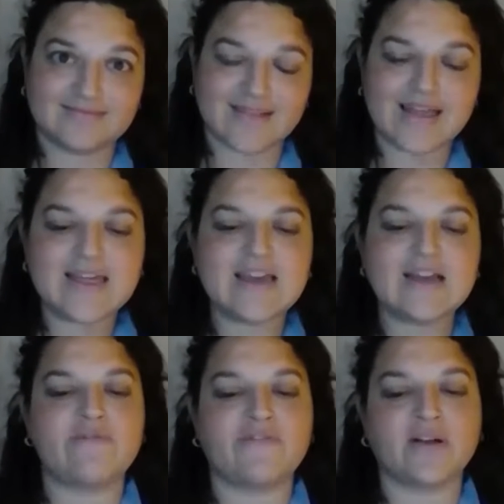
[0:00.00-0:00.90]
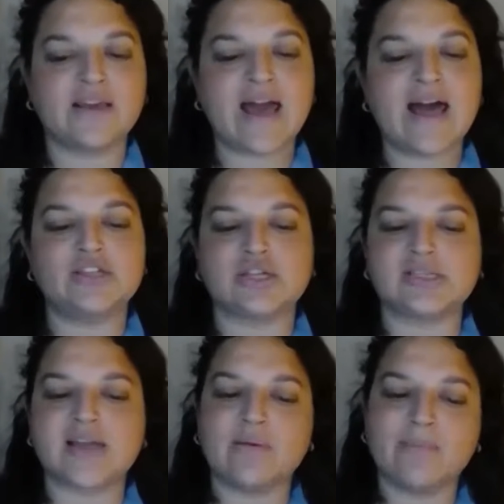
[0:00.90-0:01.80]
I think we forget
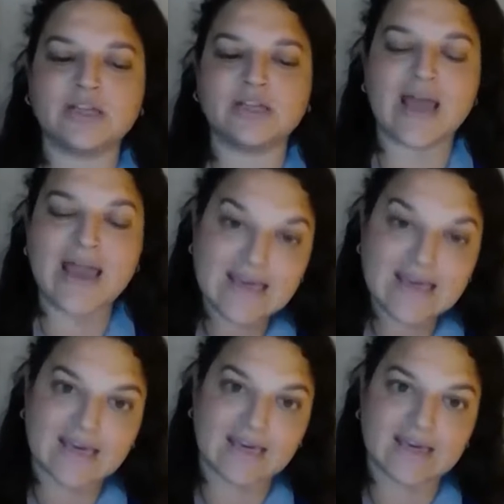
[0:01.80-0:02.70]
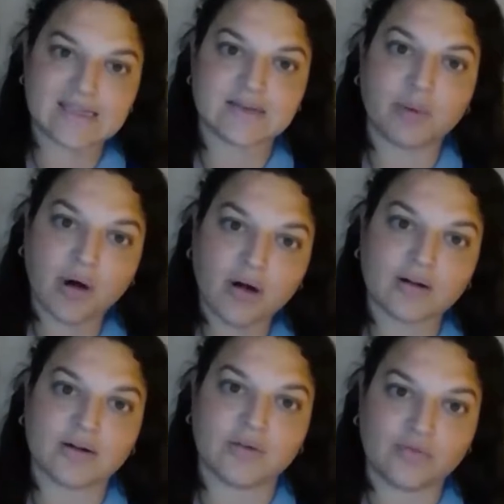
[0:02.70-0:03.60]
just how much aching is a
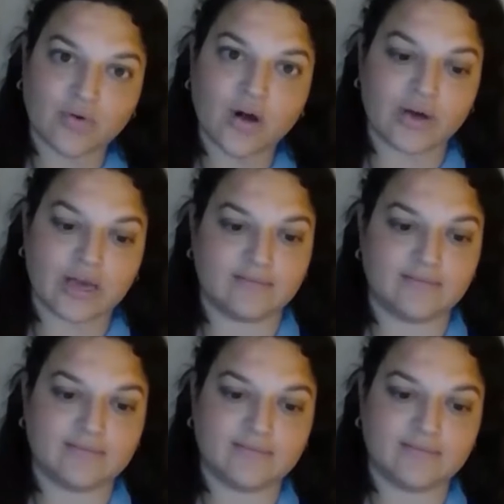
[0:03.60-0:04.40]
part of growing.